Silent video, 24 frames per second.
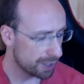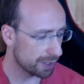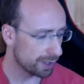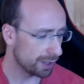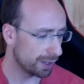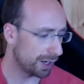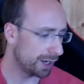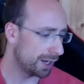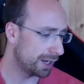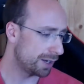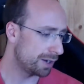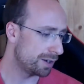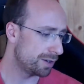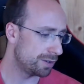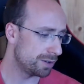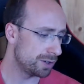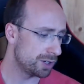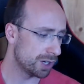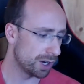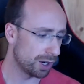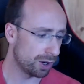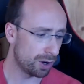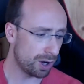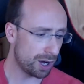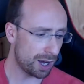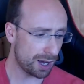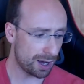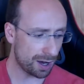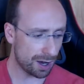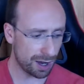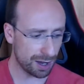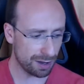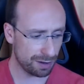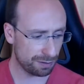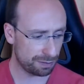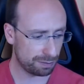and
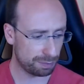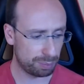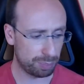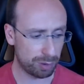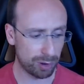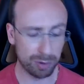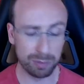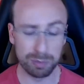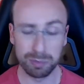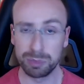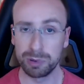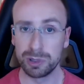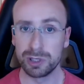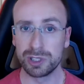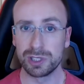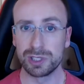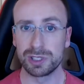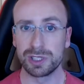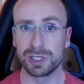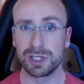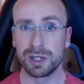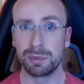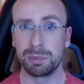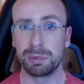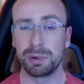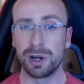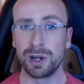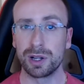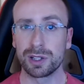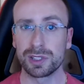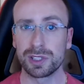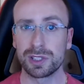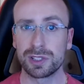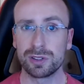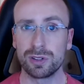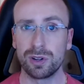I've burnt bridges in the
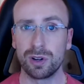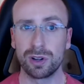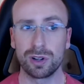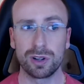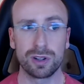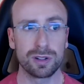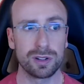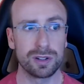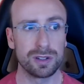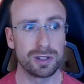past. It's not.